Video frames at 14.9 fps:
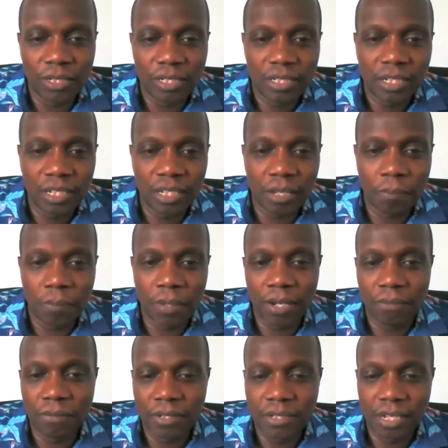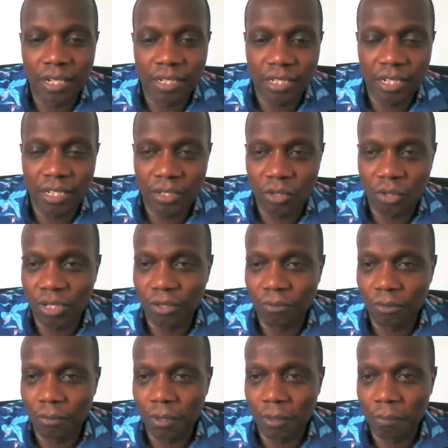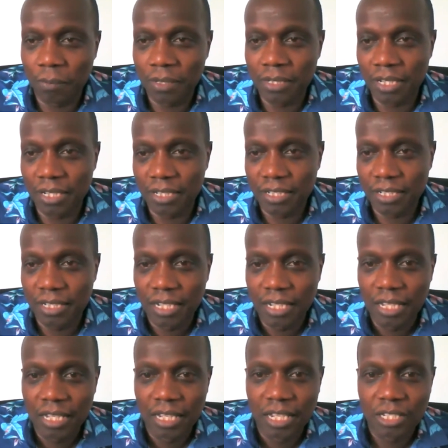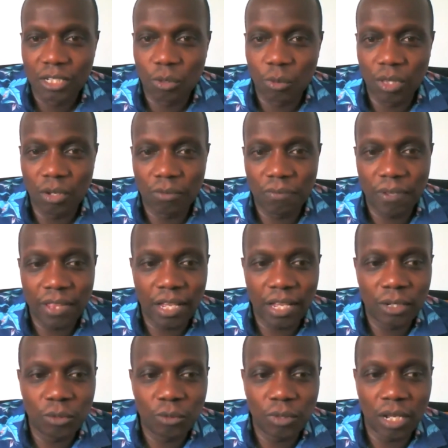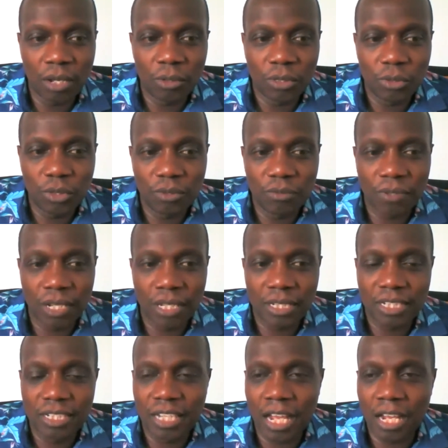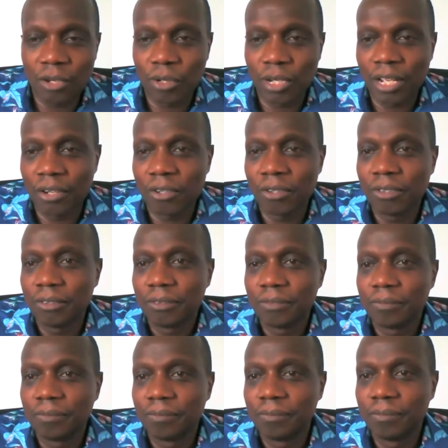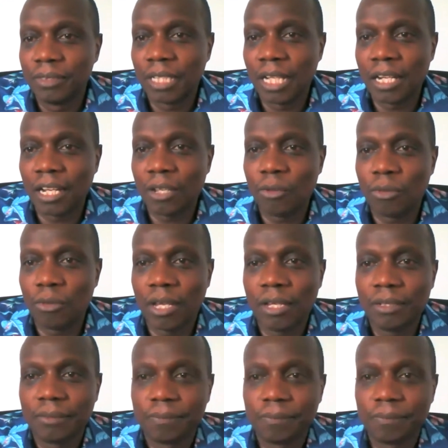it and the benefits that she has gotten from the business. So without further ado, I want to invite ODERO. Dan, are you there?